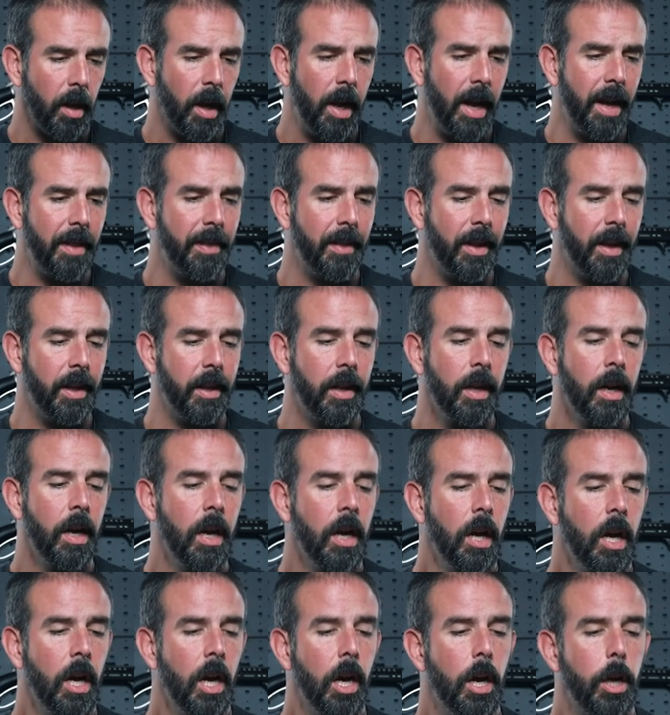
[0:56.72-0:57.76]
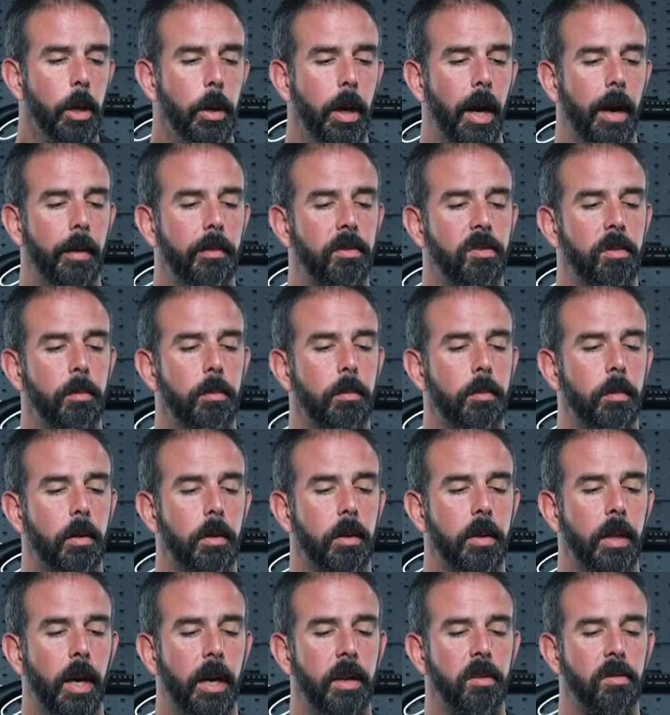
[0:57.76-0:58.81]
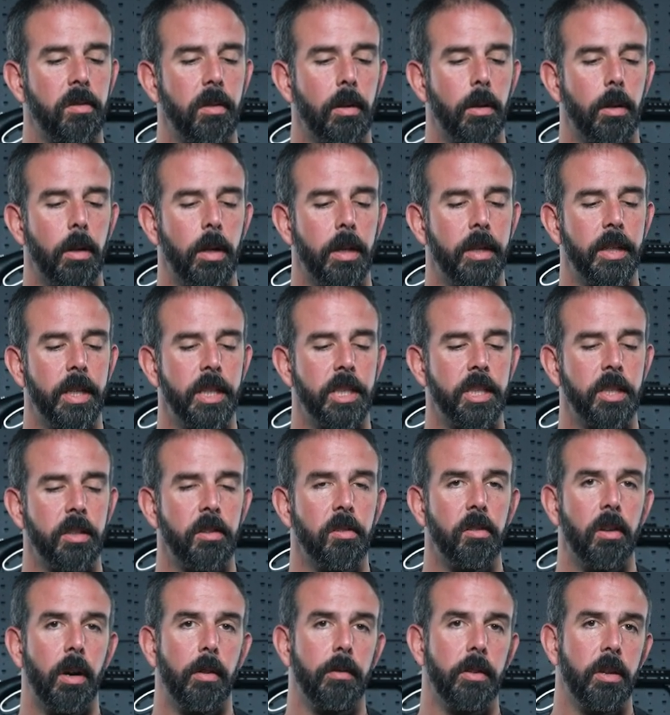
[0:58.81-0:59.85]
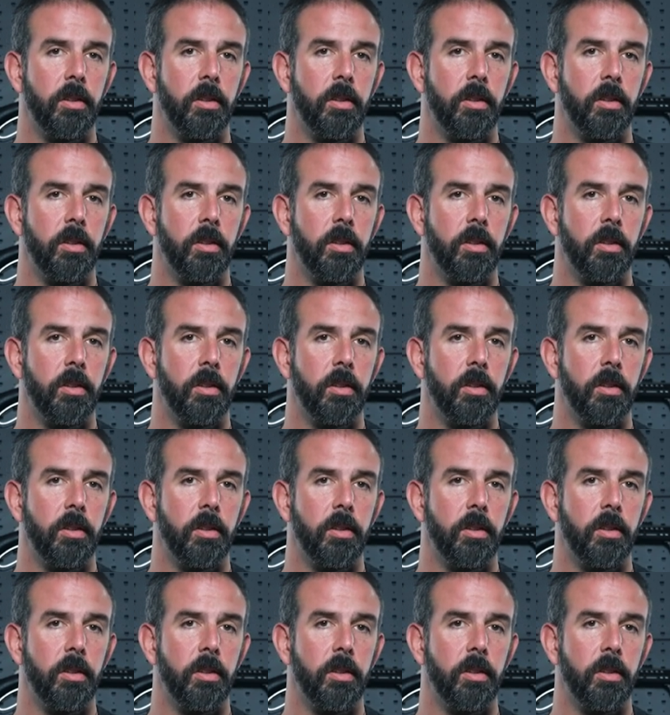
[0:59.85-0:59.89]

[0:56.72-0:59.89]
And then you have some nice little additions of